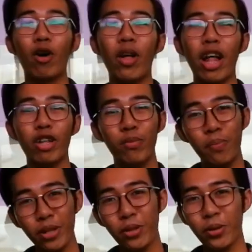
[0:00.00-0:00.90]
I will
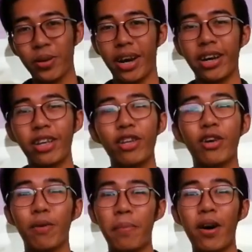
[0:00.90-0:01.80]
explain to you
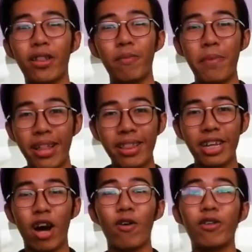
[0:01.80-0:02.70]
guys about the
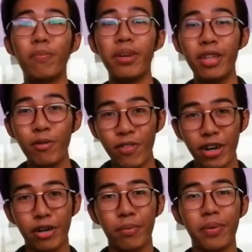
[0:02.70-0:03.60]
method of repeating
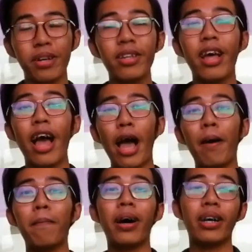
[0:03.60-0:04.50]
variables
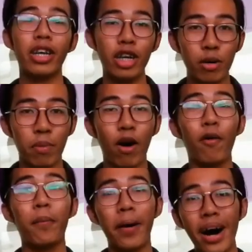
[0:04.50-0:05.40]
and backing home
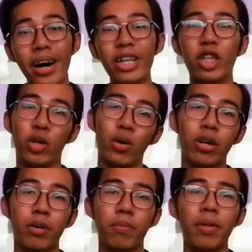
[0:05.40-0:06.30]
of pi
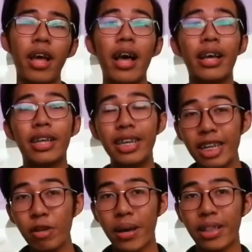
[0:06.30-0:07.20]
theorem.
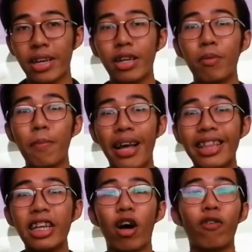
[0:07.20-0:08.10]
This
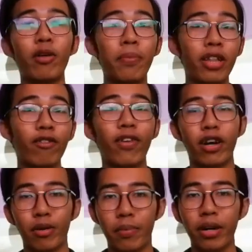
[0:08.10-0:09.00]
method of repeating
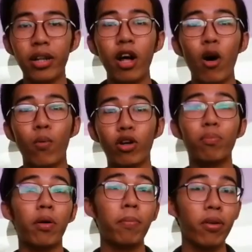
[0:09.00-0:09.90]
variable
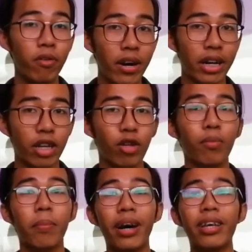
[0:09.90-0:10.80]
was
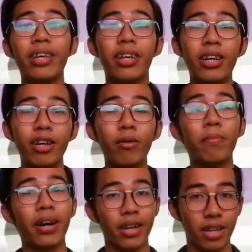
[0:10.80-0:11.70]
popularized by Edgar
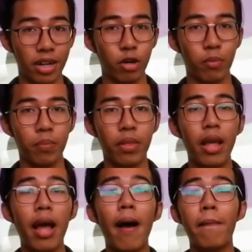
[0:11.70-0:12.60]
Buckingham.
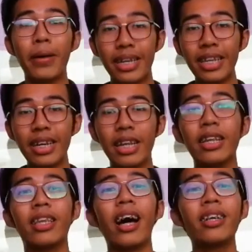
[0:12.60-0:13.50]

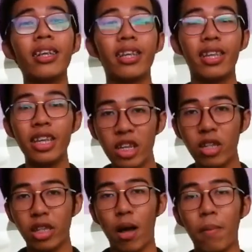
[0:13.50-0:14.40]
Basically, there is a
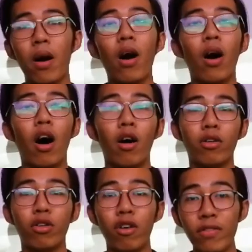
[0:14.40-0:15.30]
6 step
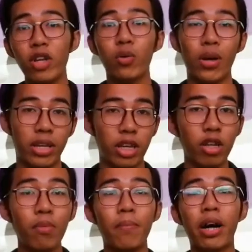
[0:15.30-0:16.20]
on solving the
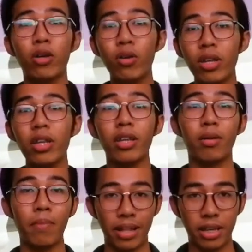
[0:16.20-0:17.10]
equation by using
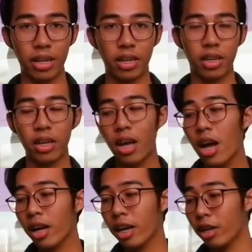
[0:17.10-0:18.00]
this method.
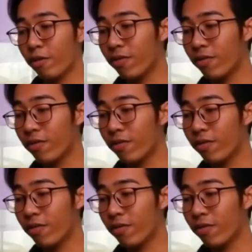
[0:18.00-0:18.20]
Okay, the